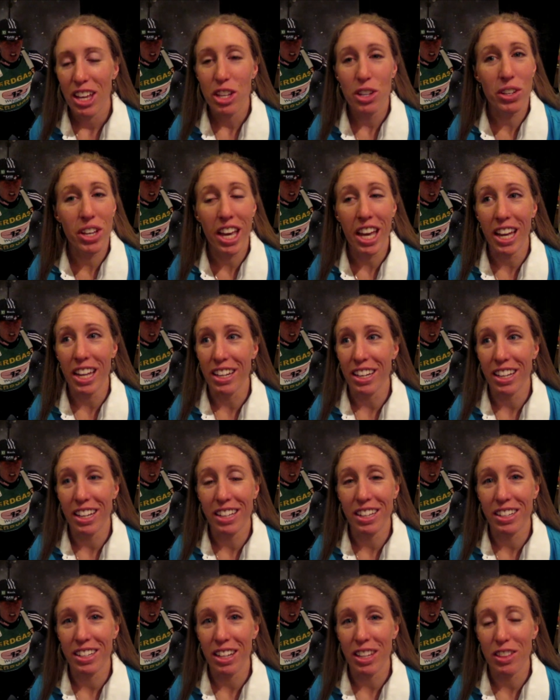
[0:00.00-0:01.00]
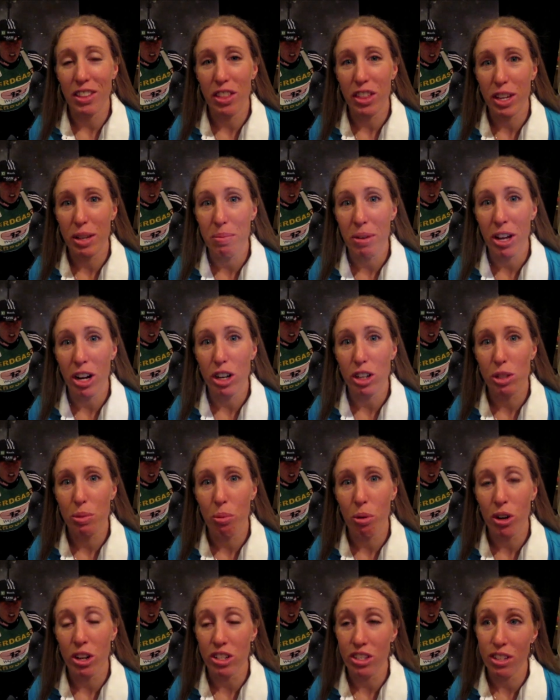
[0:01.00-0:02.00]
You can't. And, and the thing about our
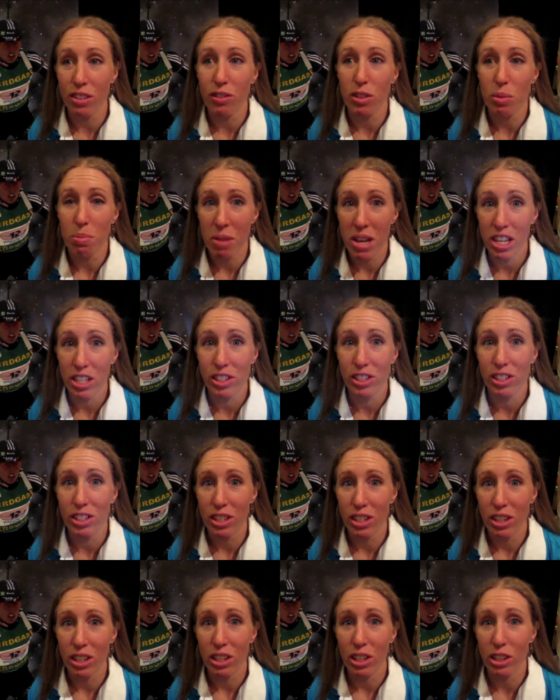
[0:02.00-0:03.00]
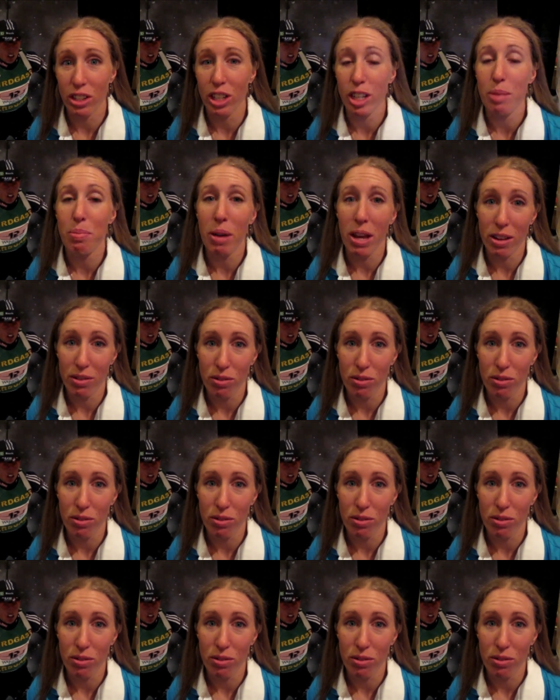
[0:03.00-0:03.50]
sport is if you miss, you're going to pay